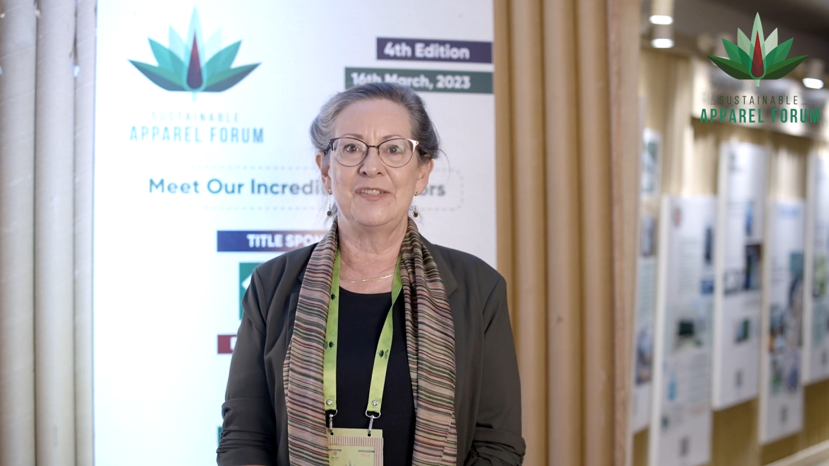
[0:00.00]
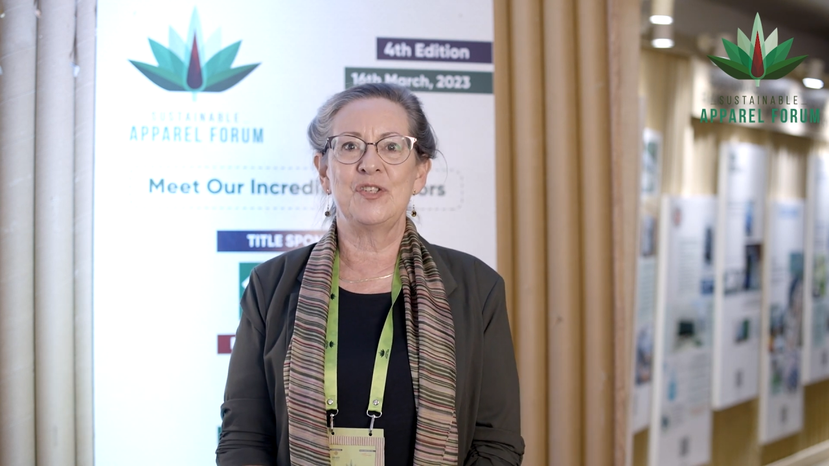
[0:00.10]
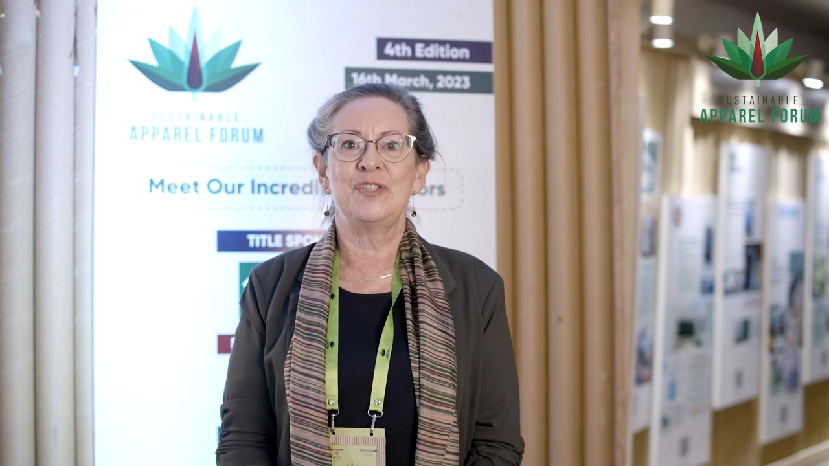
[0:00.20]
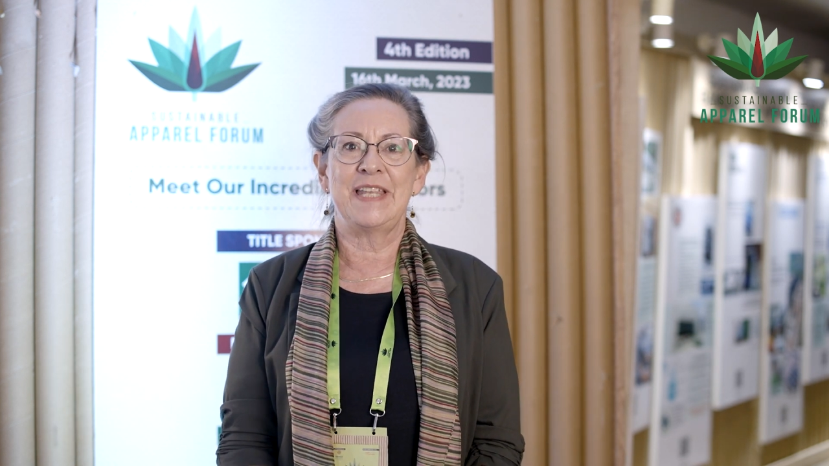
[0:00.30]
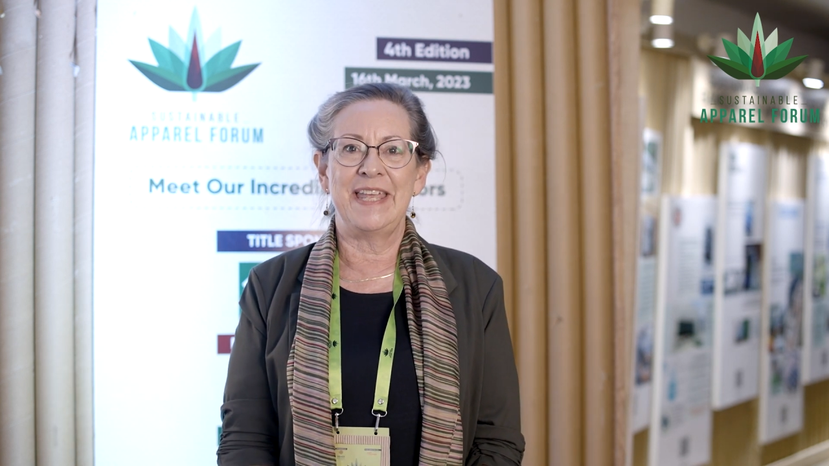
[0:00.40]

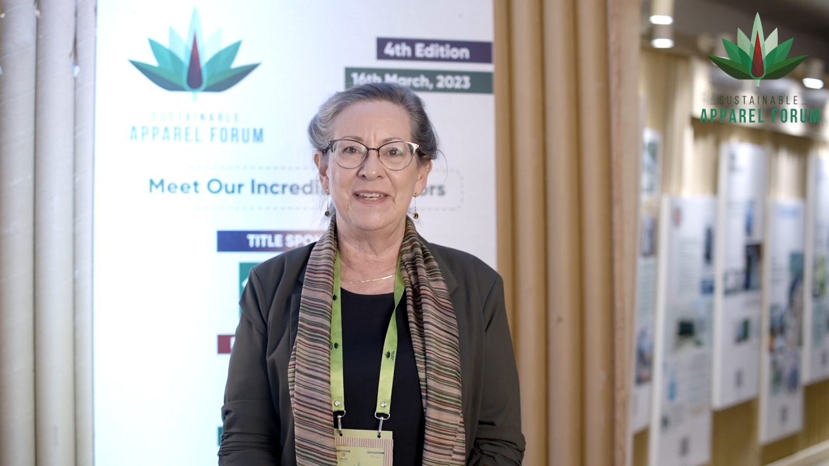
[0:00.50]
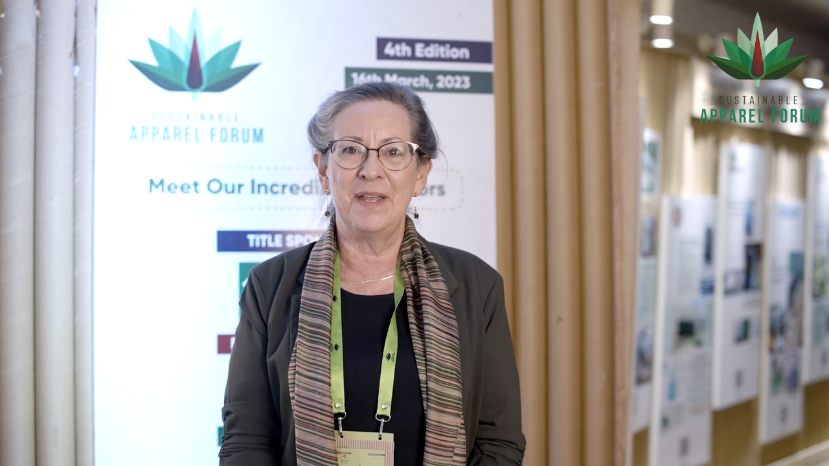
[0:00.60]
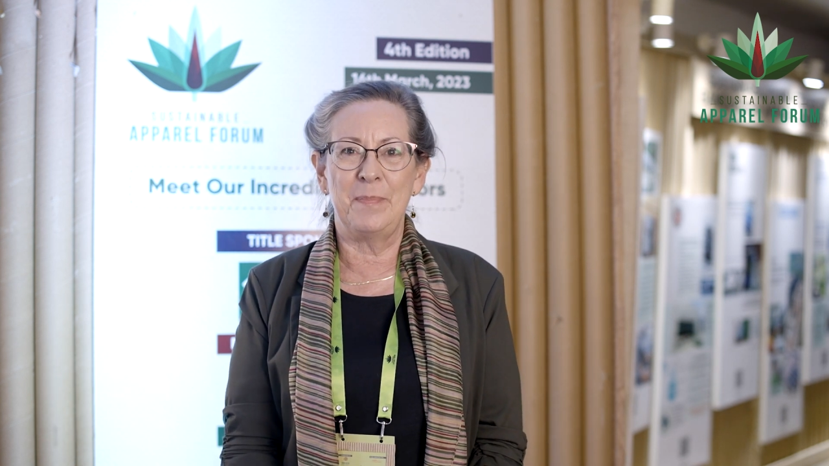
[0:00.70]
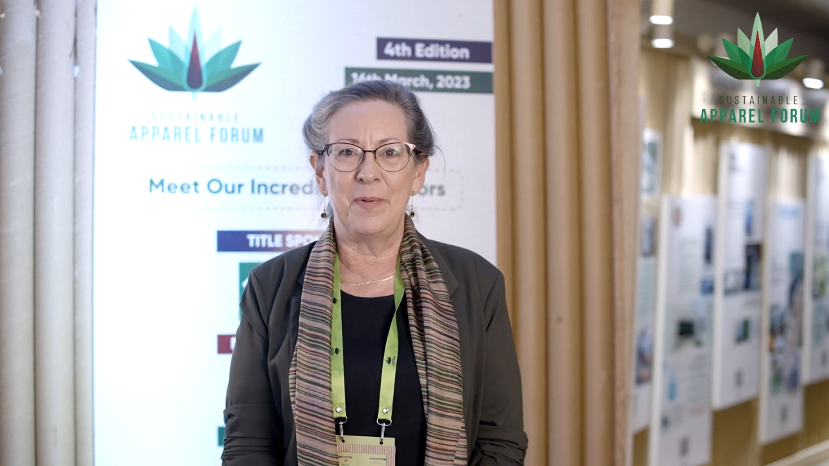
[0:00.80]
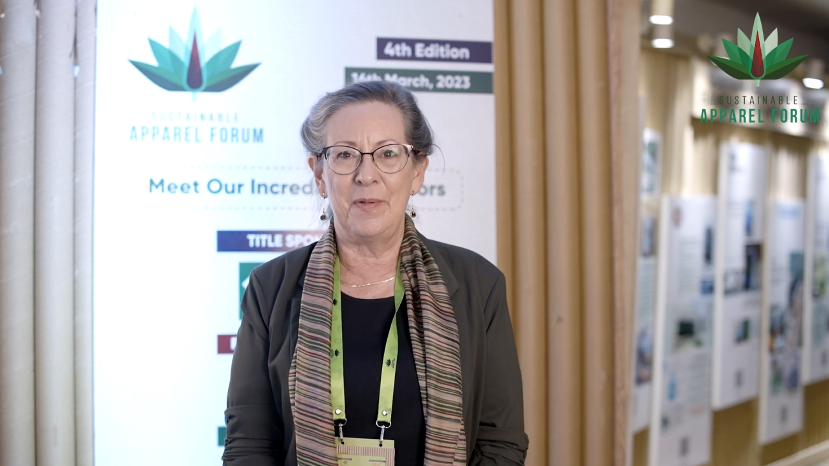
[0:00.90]

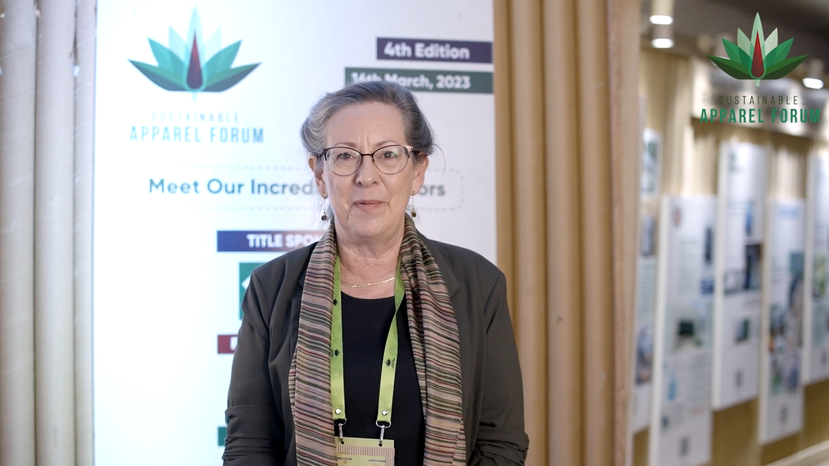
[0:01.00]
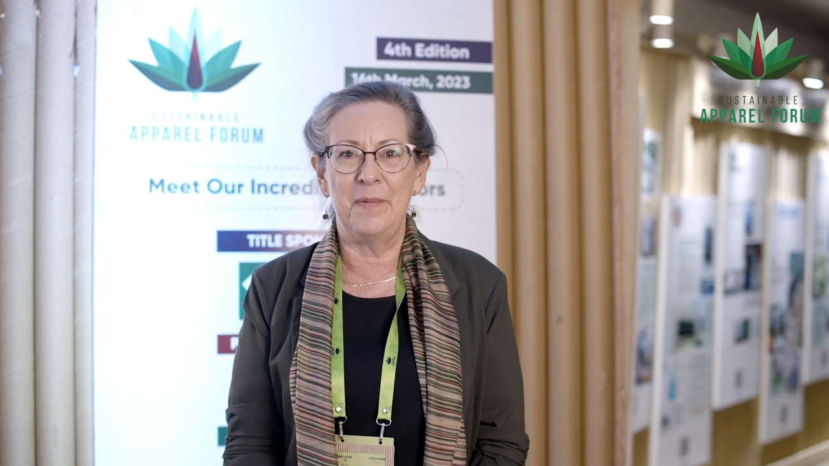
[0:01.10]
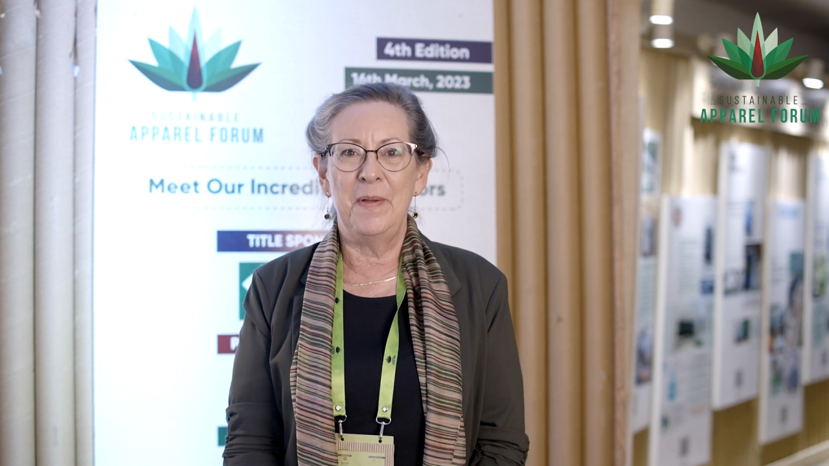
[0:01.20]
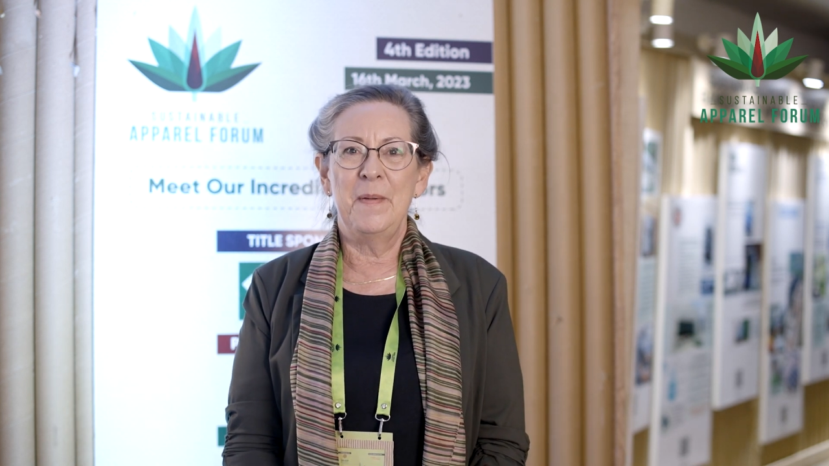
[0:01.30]
sustainable